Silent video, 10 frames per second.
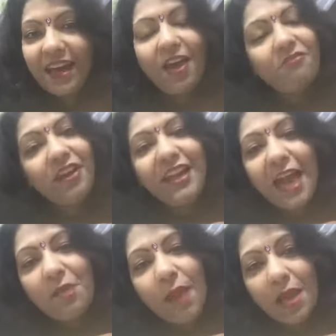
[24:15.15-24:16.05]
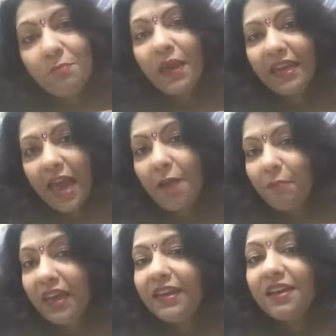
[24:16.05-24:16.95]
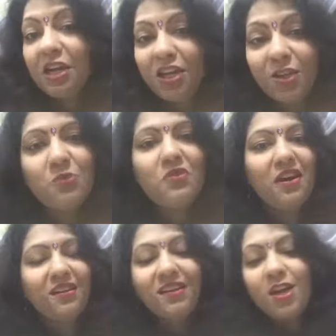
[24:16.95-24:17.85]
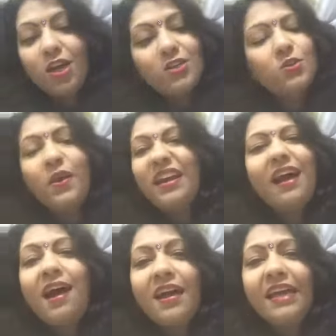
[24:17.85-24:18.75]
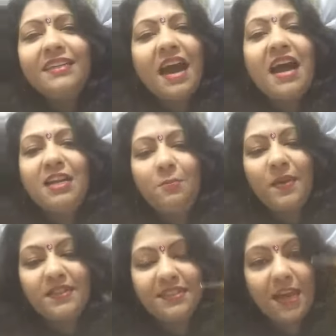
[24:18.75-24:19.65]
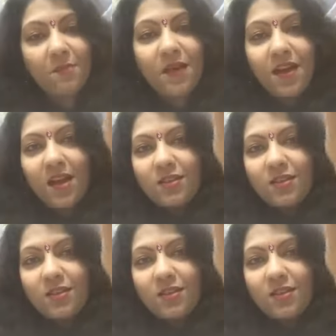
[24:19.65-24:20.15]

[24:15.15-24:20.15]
Every time I make, I'm making a new one, so it can't, it can't be same.